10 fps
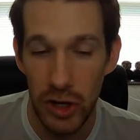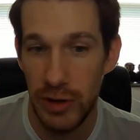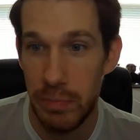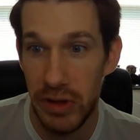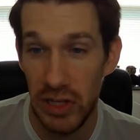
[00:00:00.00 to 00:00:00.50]
a
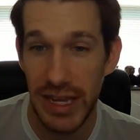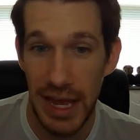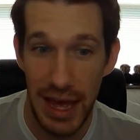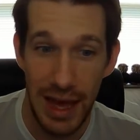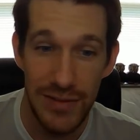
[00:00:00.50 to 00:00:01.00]
good build to
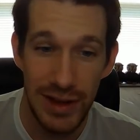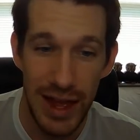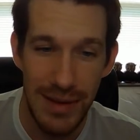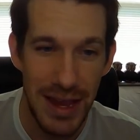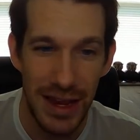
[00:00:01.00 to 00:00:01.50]
have,
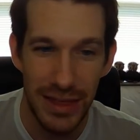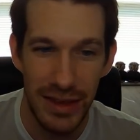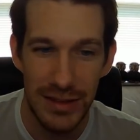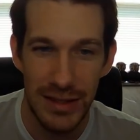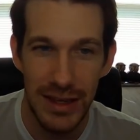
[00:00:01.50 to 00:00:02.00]
like, making
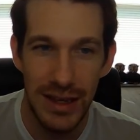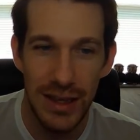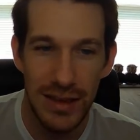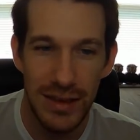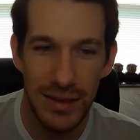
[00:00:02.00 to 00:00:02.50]
this
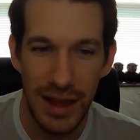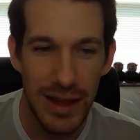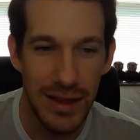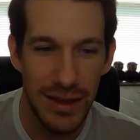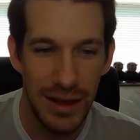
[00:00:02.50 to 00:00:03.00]
is,
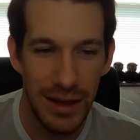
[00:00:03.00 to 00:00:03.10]
like,